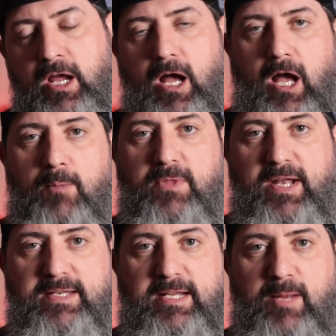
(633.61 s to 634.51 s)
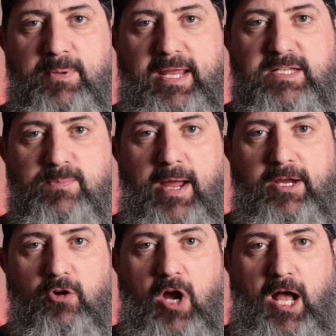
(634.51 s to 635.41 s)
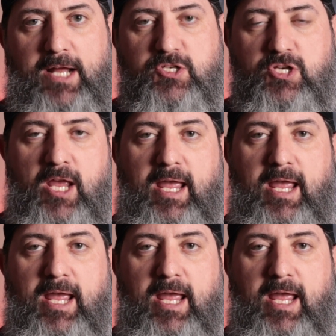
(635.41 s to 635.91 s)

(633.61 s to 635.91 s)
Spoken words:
that I did up against my garage,